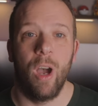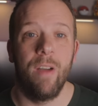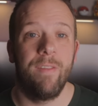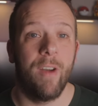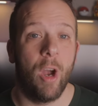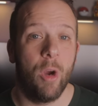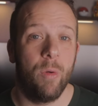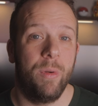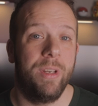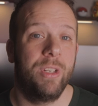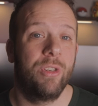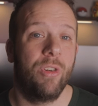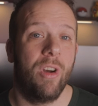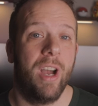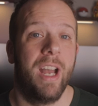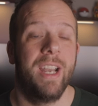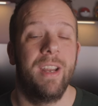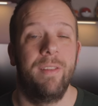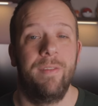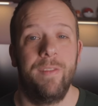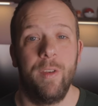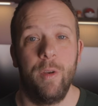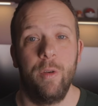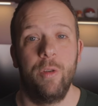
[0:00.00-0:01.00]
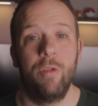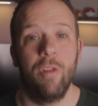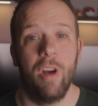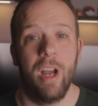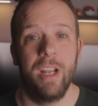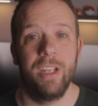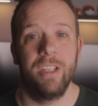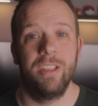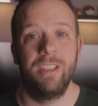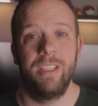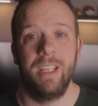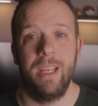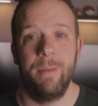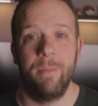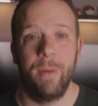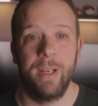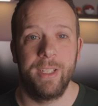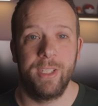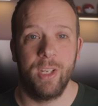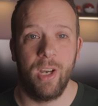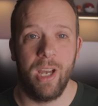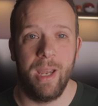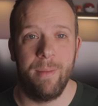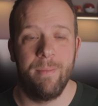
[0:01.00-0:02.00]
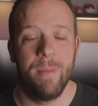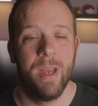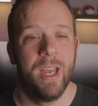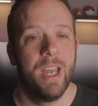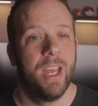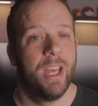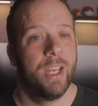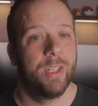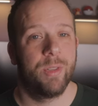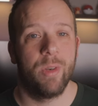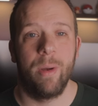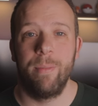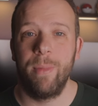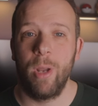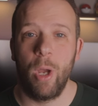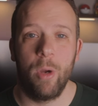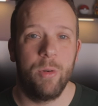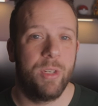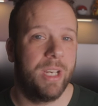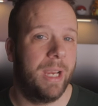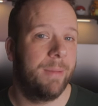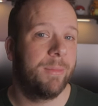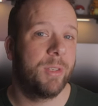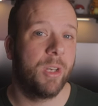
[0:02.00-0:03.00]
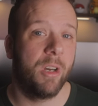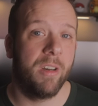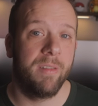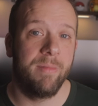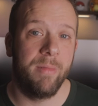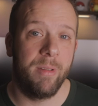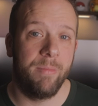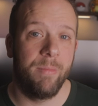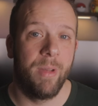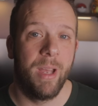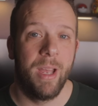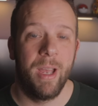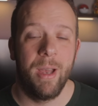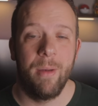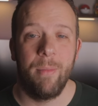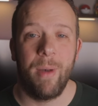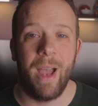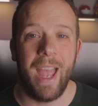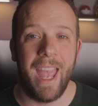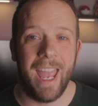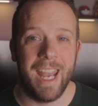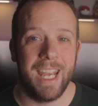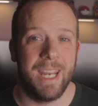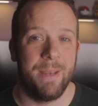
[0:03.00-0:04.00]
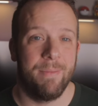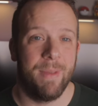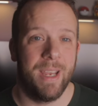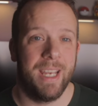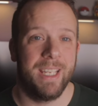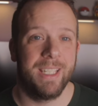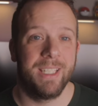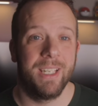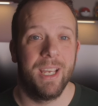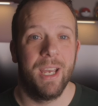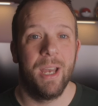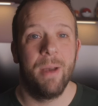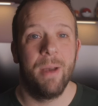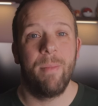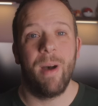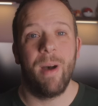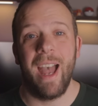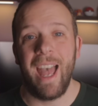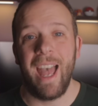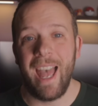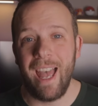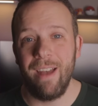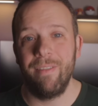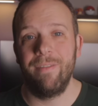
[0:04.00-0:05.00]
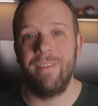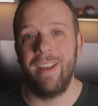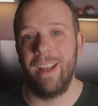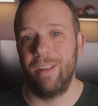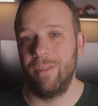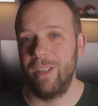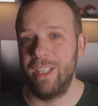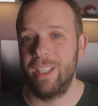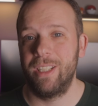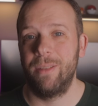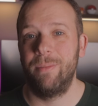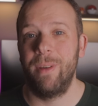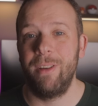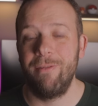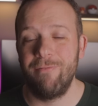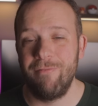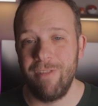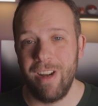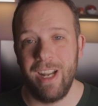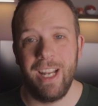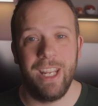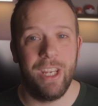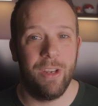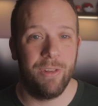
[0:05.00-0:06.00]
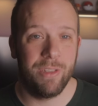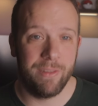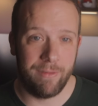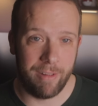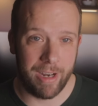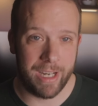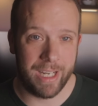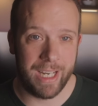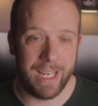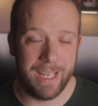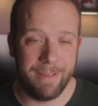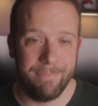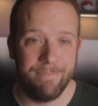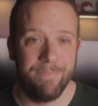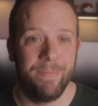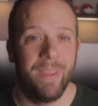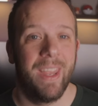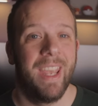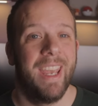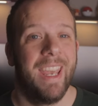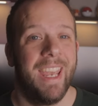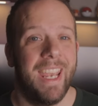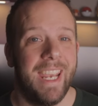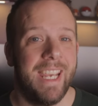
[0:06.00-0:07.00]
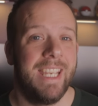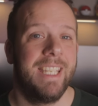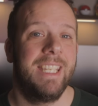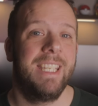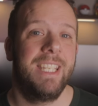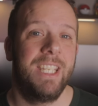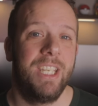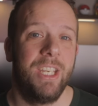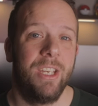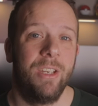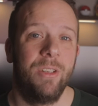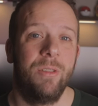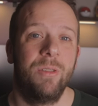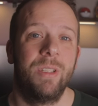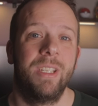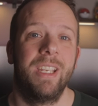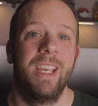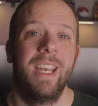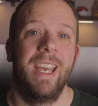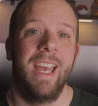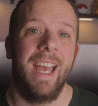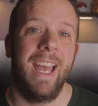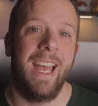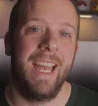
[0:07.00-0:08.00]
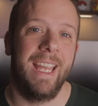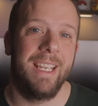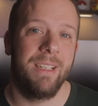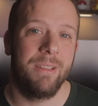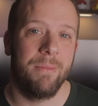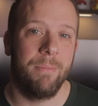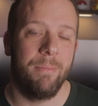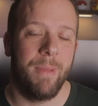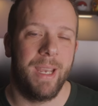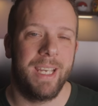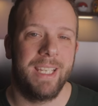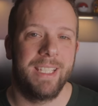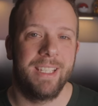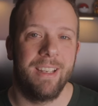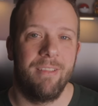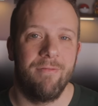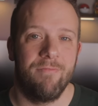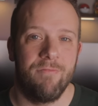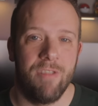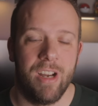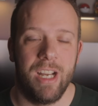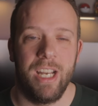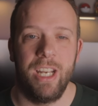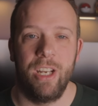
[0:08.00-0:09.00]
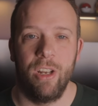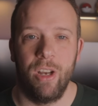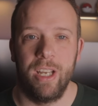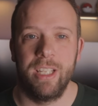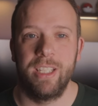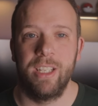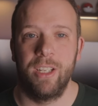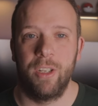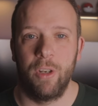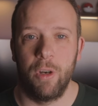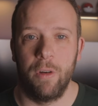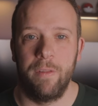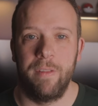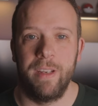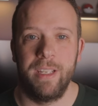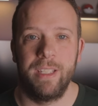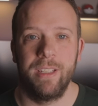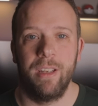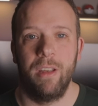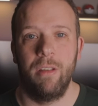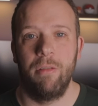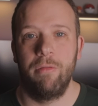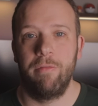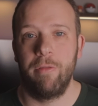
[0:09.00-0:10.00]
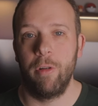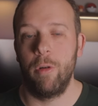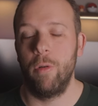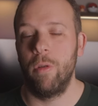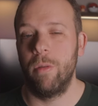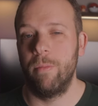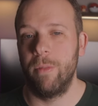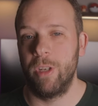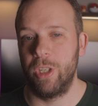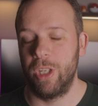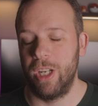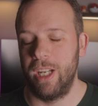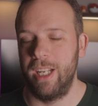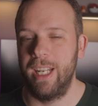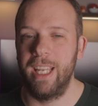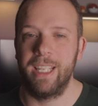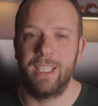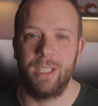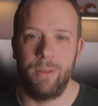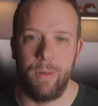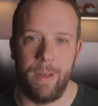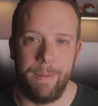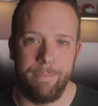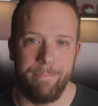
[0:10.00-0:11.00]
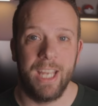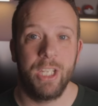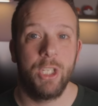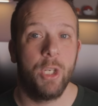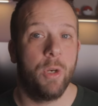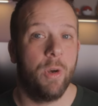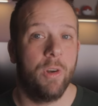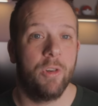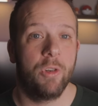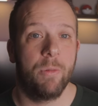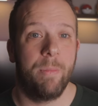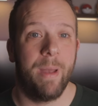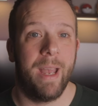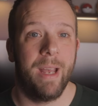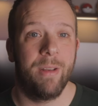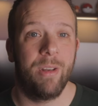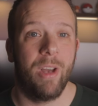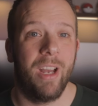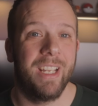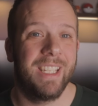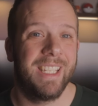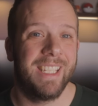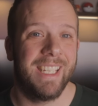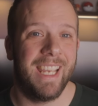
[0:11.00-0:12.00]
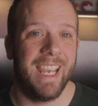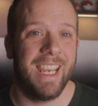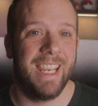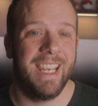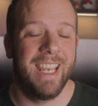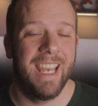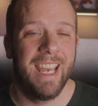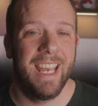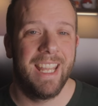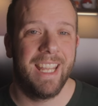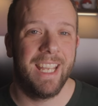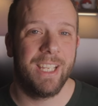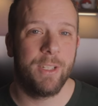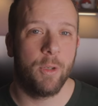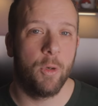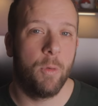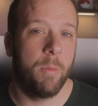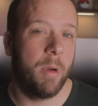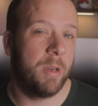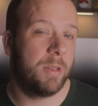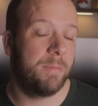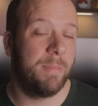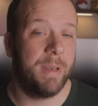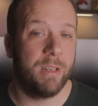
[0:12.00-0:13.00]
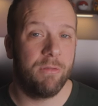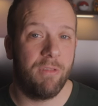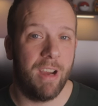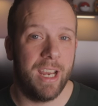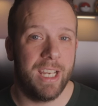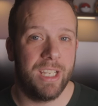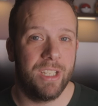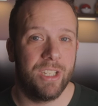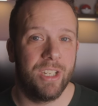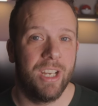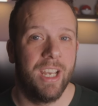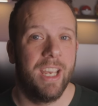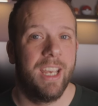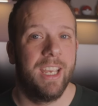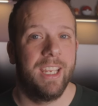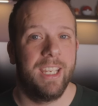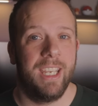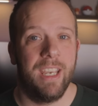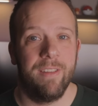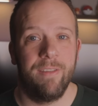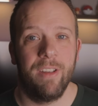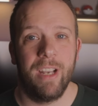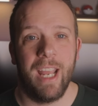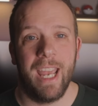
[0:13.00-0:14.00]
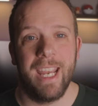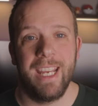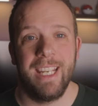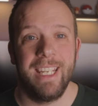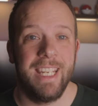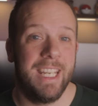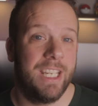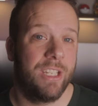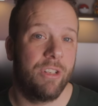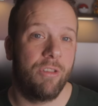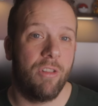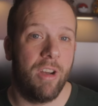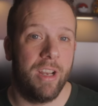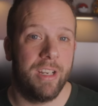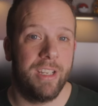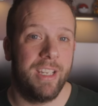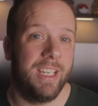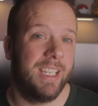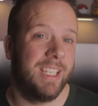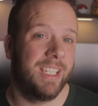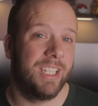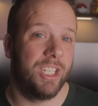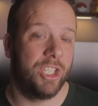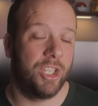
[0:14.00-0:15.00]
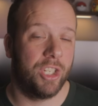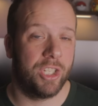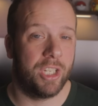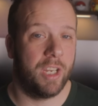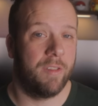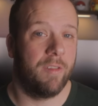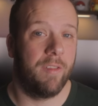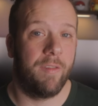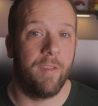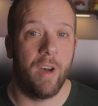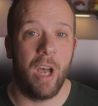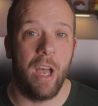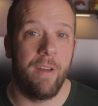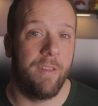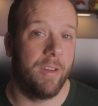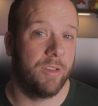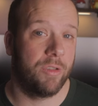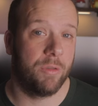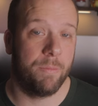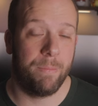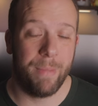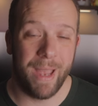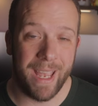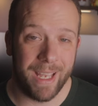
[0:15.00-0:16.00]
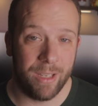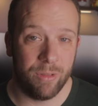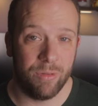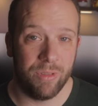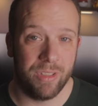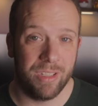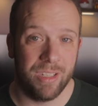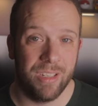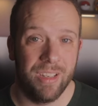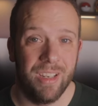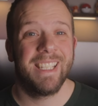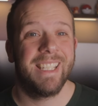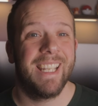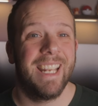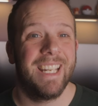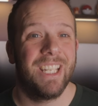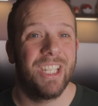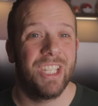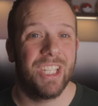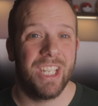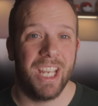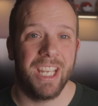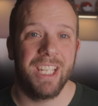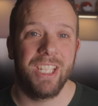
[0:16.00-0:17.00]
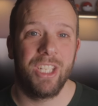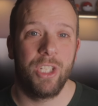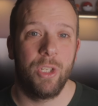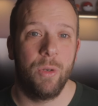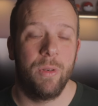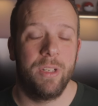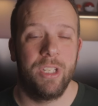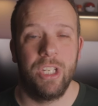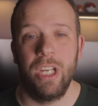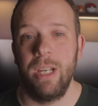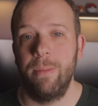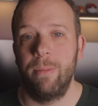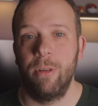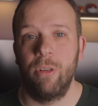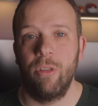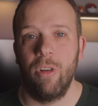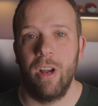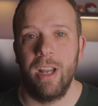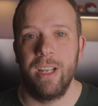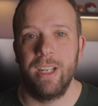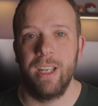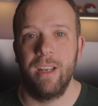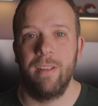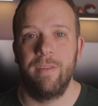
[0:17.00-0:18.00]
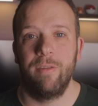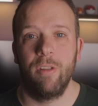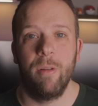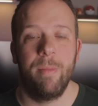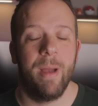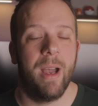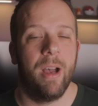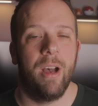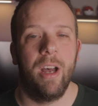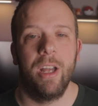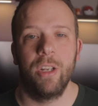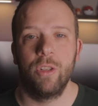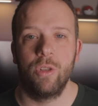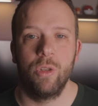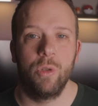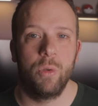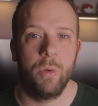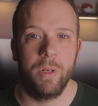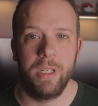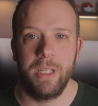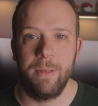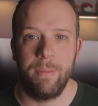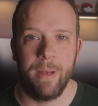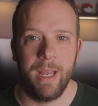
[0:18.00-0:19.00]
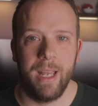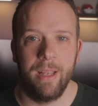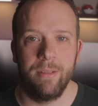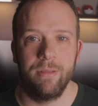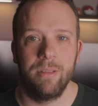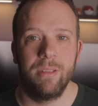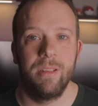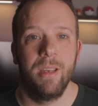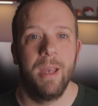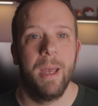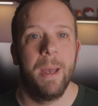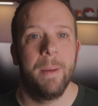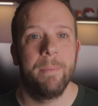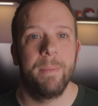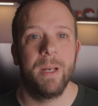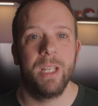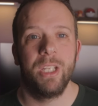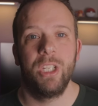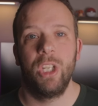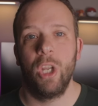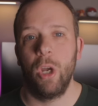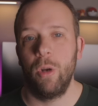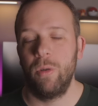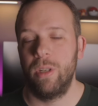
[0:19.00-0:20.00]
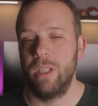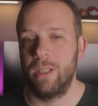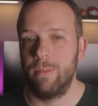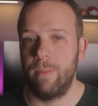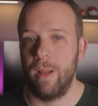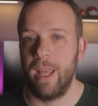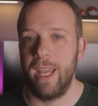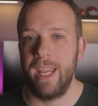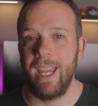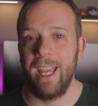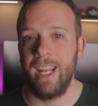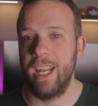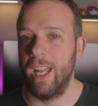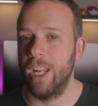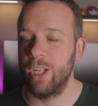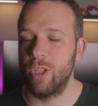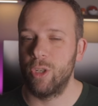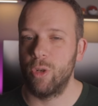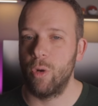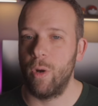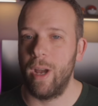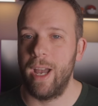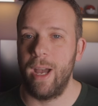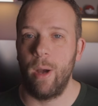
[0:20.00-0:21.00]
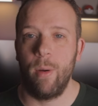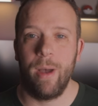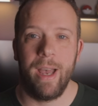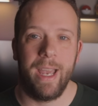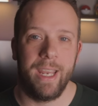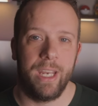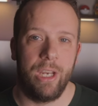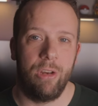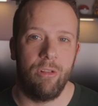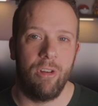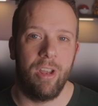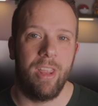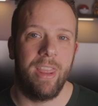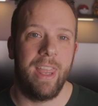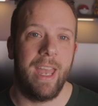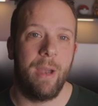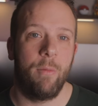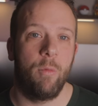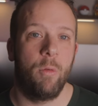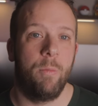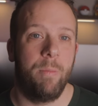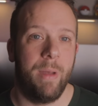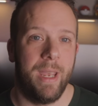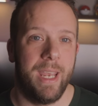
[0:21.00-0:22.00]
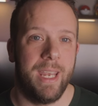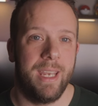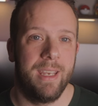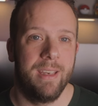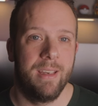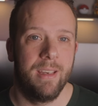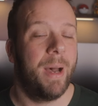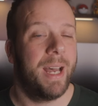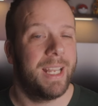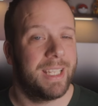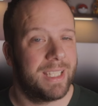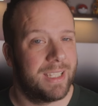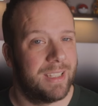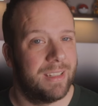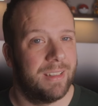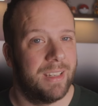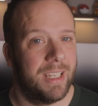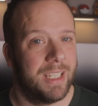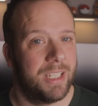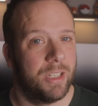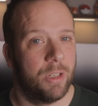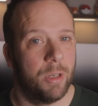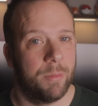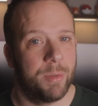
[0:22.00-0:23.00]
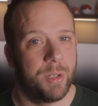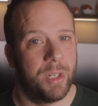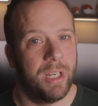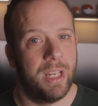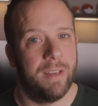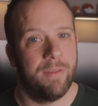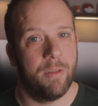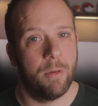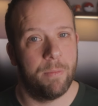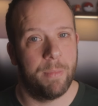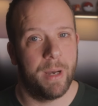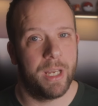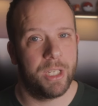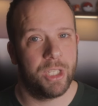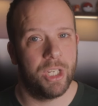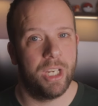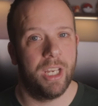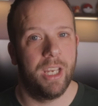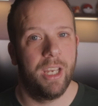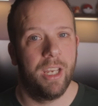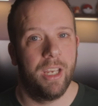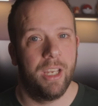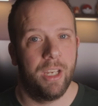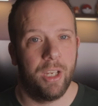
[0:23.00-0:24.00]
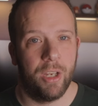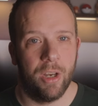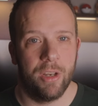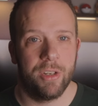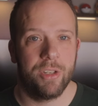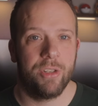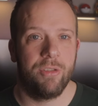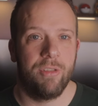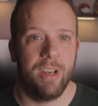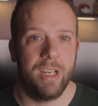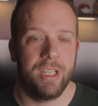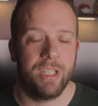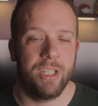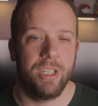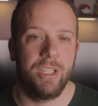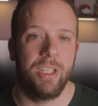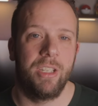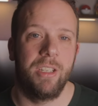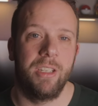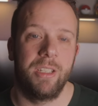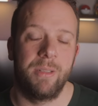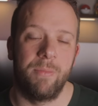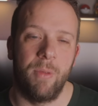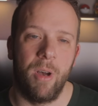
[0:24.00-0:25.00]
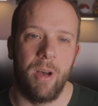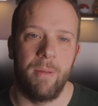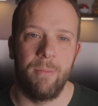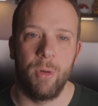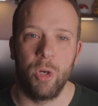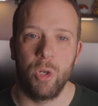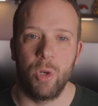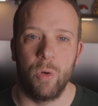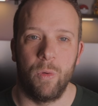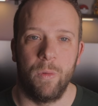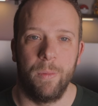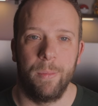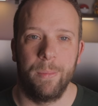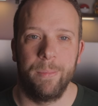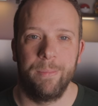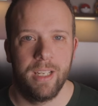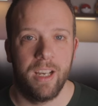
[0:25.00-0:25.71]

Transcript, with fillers: I've only tried a few grinders in my time, so I'm no James Hoffmann by any means, but I have found this to be really user friendly easy to use, and makes really nice coffees through the machine next to it. At 200 pound, I'd say that's almost mid-range, given a niche grinder is just over 500 pounds. Sage does do a cheaper grinder for about 120 pounds, but no display and unsure how accurate that will be, but it's an option if your budget can't stretch to the smart model.